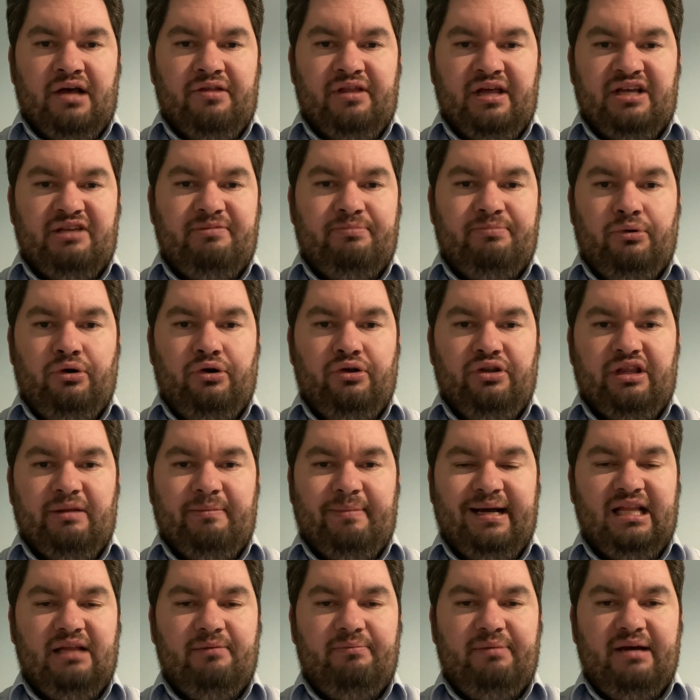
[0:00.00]
spoilt the
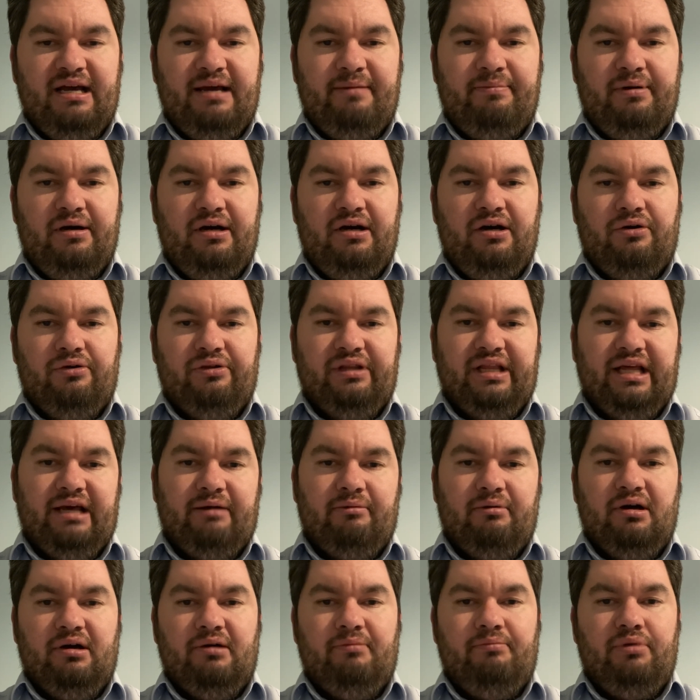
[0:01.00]
ballot paper, or they
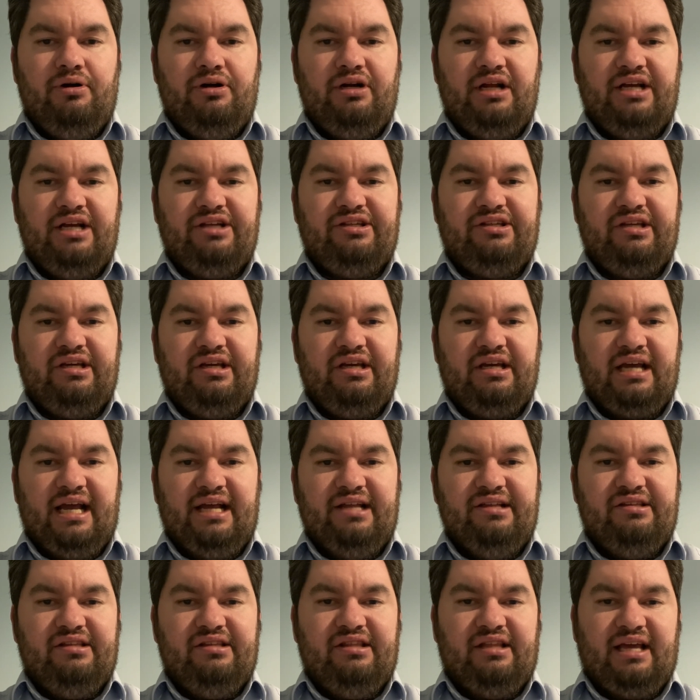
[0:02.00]
were protesting
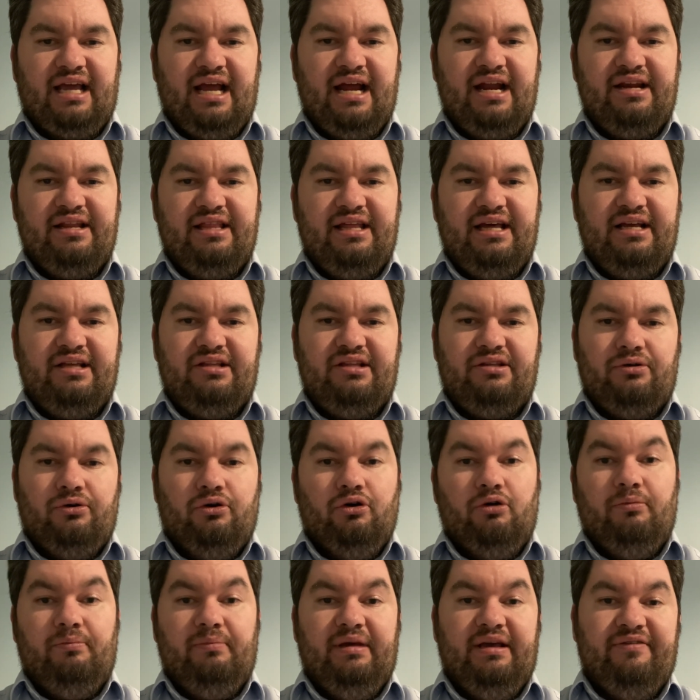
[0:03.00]
against the candidates,
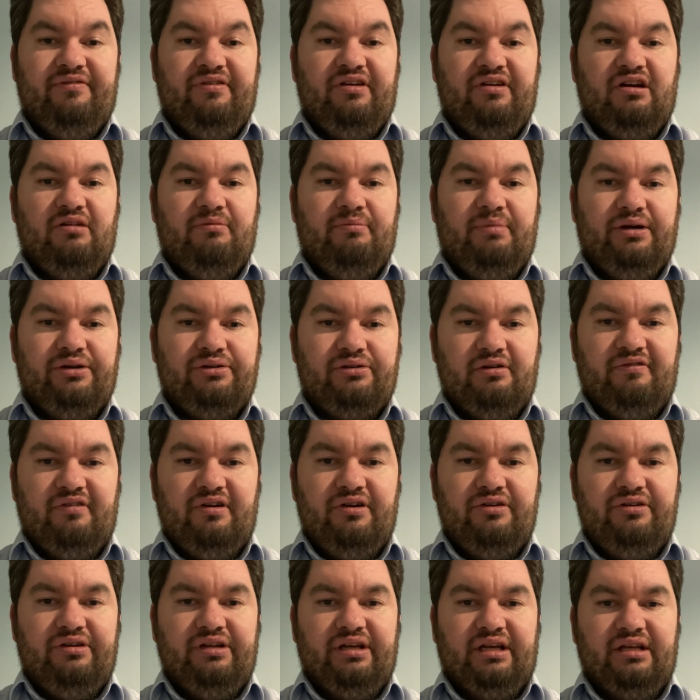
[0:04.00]
or even compulsory
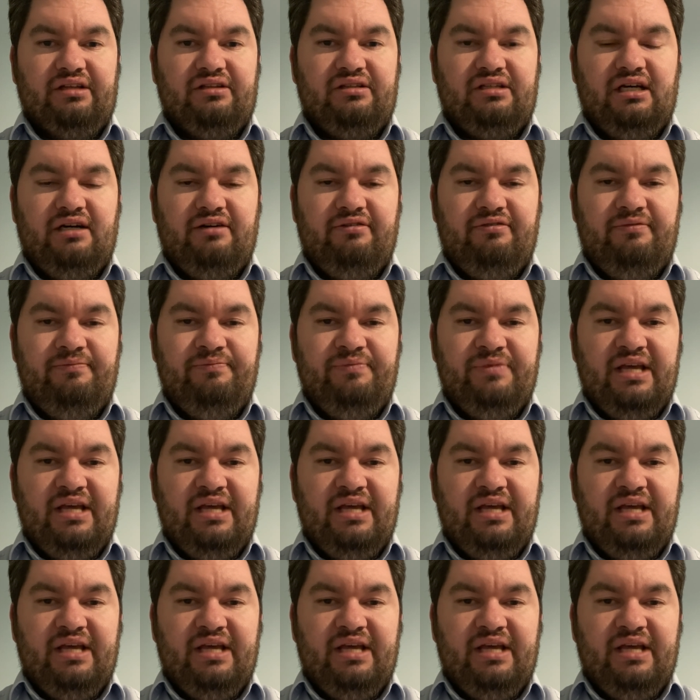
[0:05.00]
voting itself.